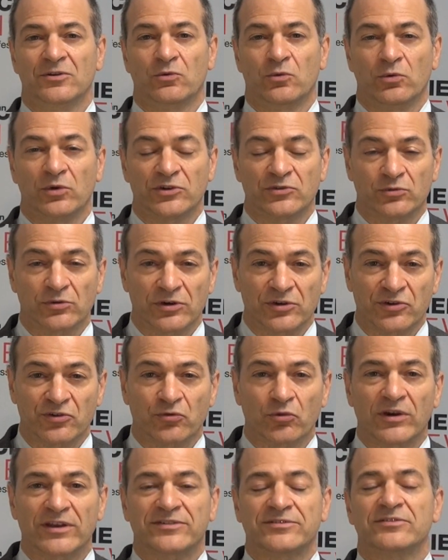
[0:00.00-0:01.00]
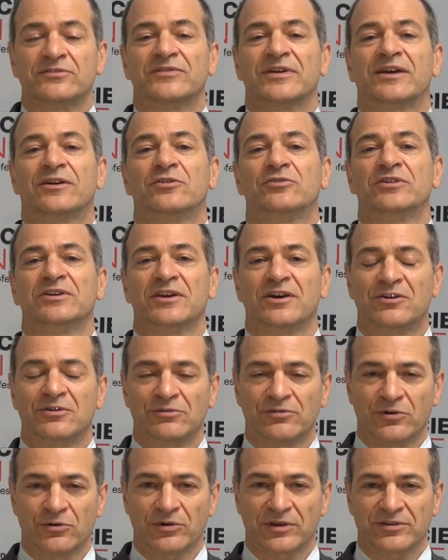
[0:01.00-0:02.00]
which were aggressive
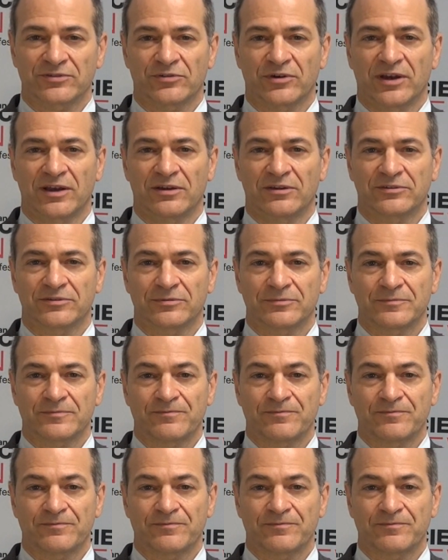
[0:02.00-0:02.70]
LDL-lowering trials.